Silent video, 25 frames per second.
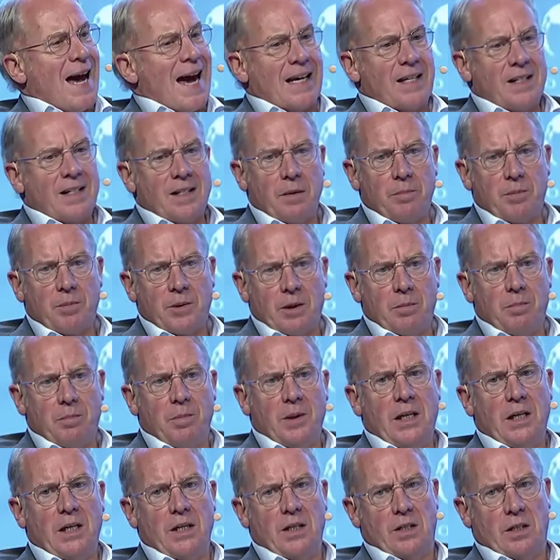
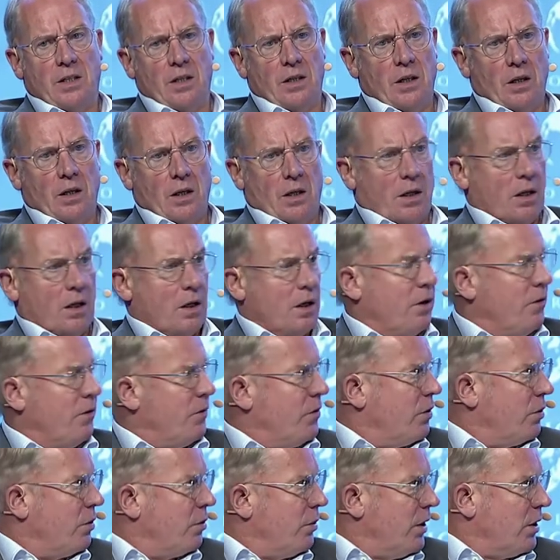acceptability of
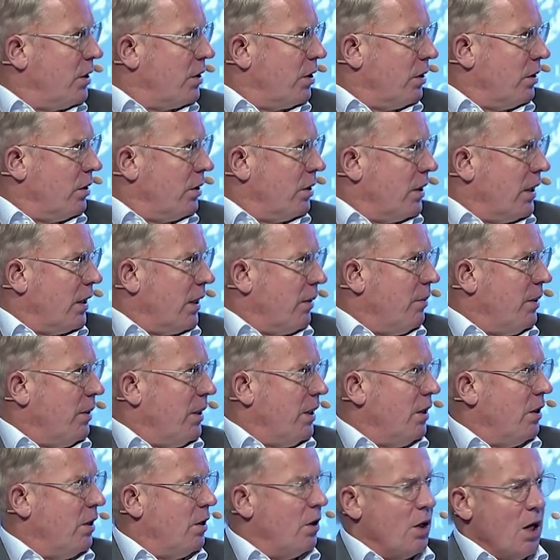the return. I
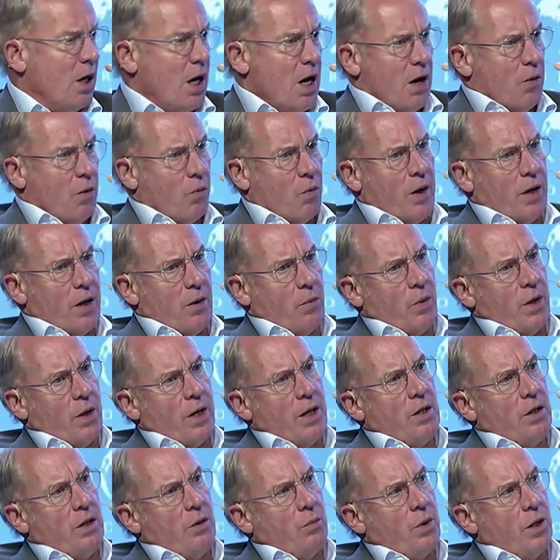mean, uh, when,
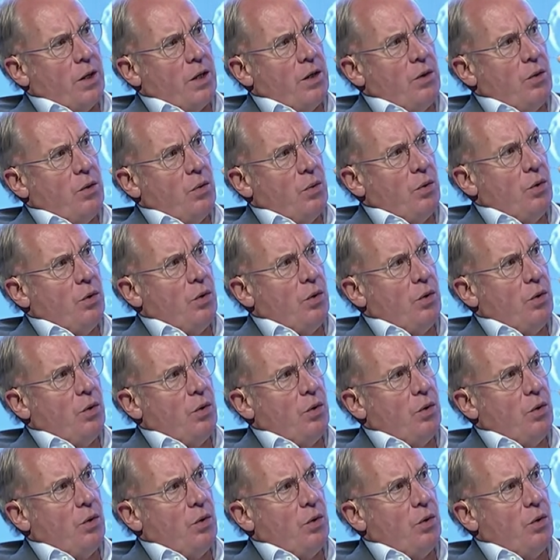when, when you,